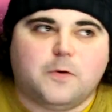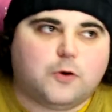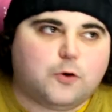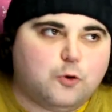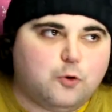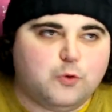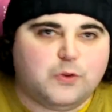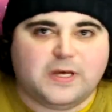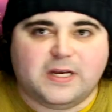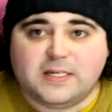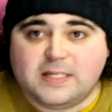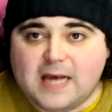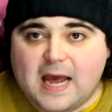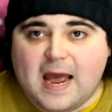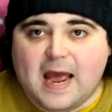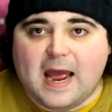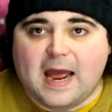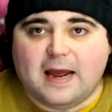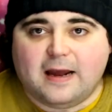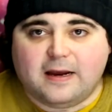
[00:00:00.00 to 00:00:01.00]
who they
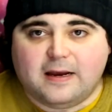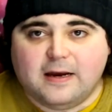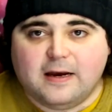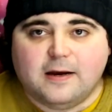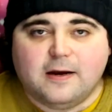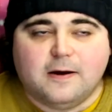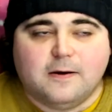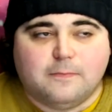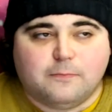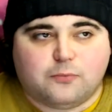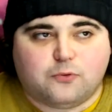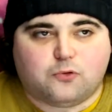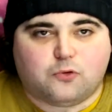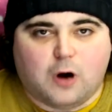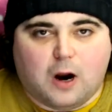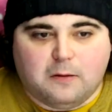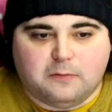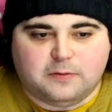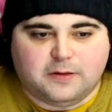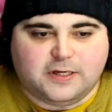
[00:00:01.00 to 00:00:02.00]
tag
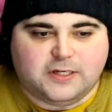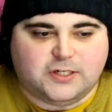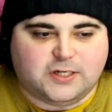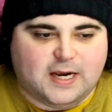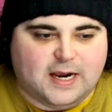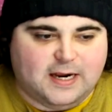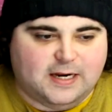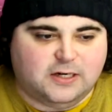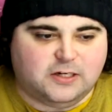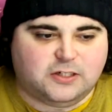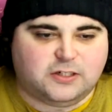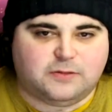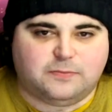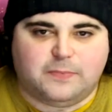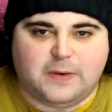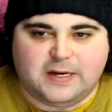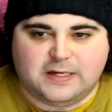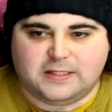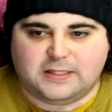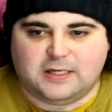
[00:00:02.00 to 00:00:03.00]
probably change
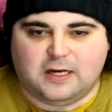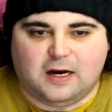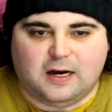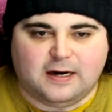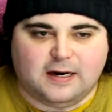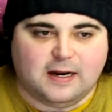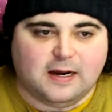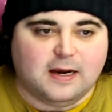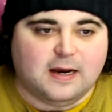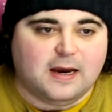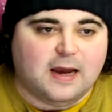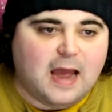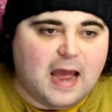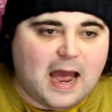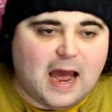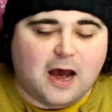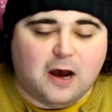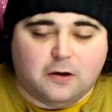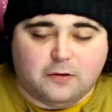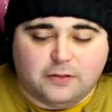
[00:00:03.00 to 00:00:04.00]
based on
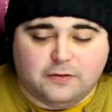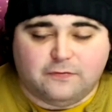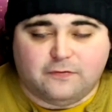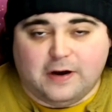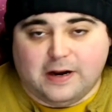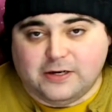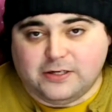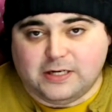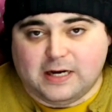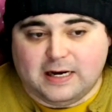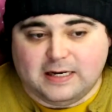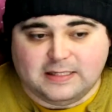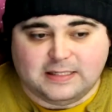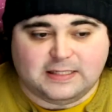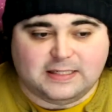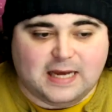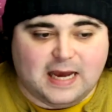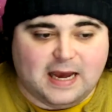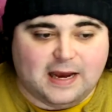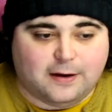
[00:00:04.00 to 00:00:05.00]
how the franchise
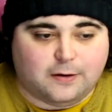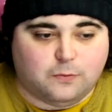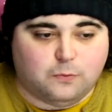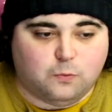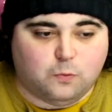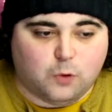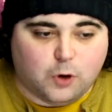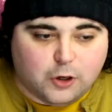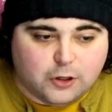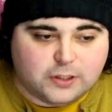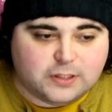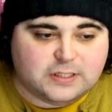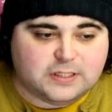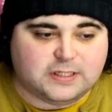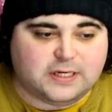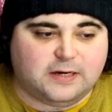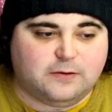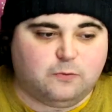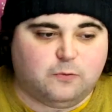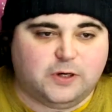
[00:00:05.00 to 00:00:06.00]
tag
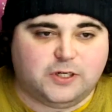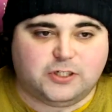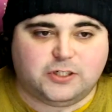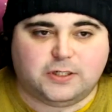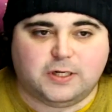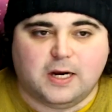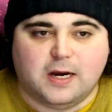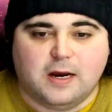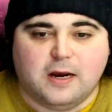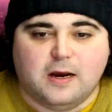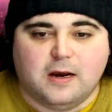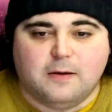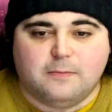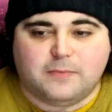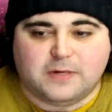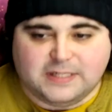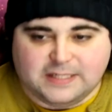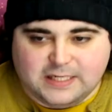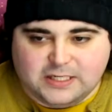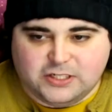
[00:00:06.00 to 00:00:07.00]
works and which
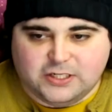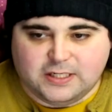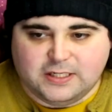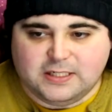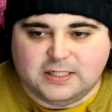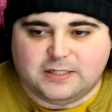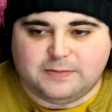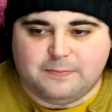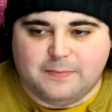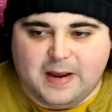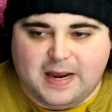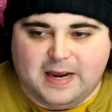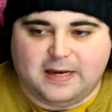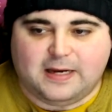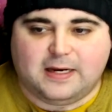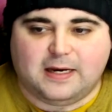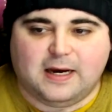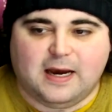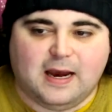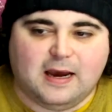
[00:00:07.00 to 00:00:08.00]
positions
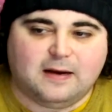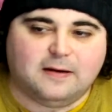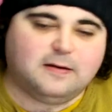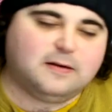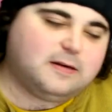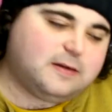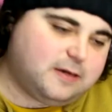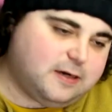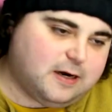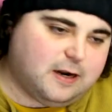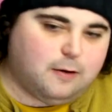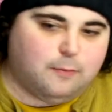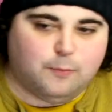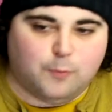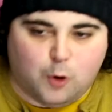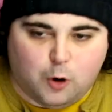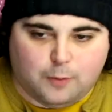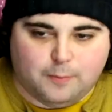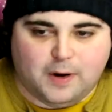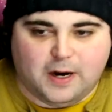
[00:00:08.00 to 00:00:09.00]
make,
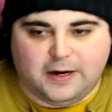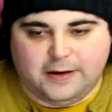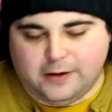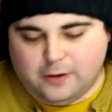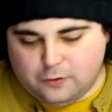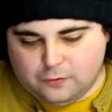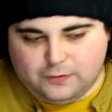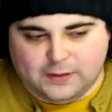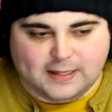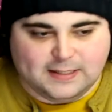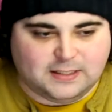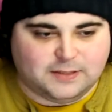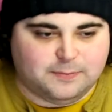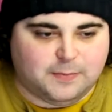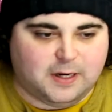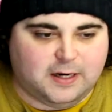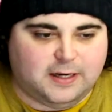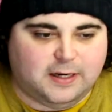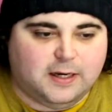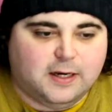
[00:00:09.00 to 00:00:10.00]
more money or less
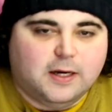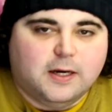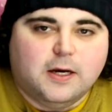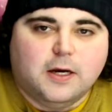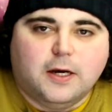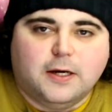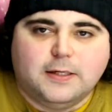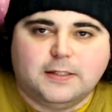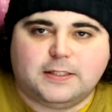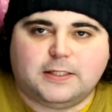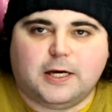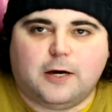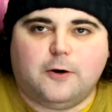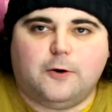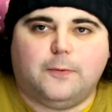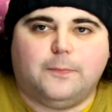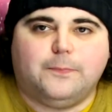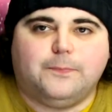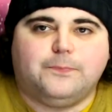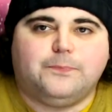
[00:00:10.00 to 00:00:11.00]
money.
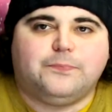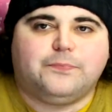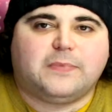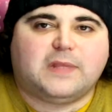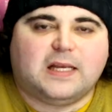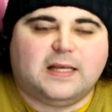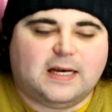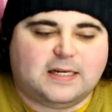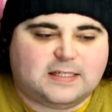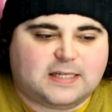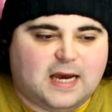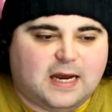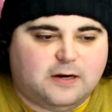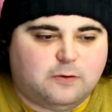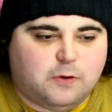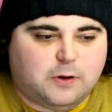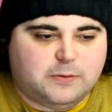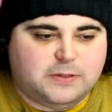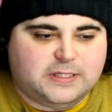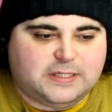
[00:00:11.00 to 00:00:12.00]
So that's kind
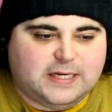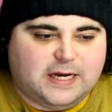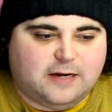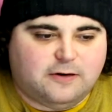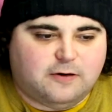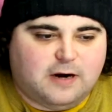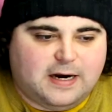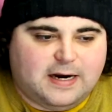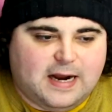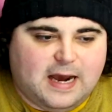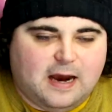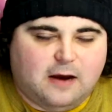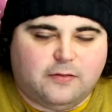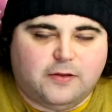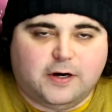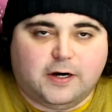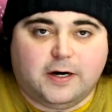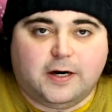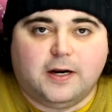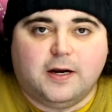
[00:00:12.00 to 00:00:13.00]
of where we stand right now.
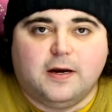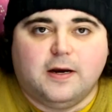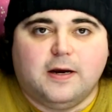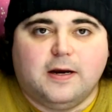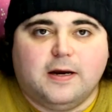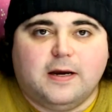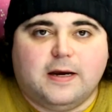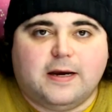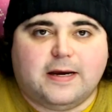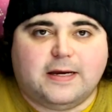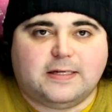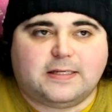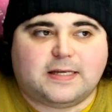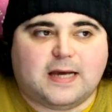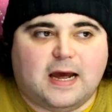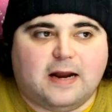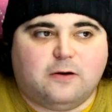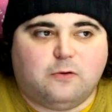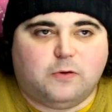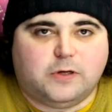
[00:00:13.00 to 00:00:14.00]
There is
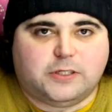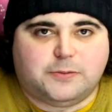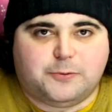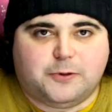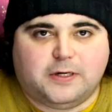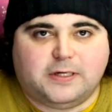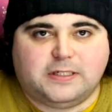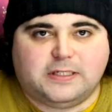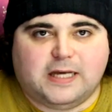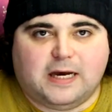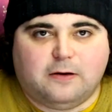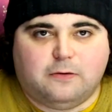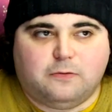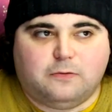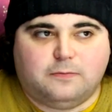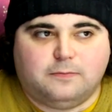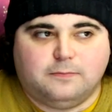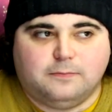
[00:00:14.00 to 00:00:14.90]
kind of whisperings that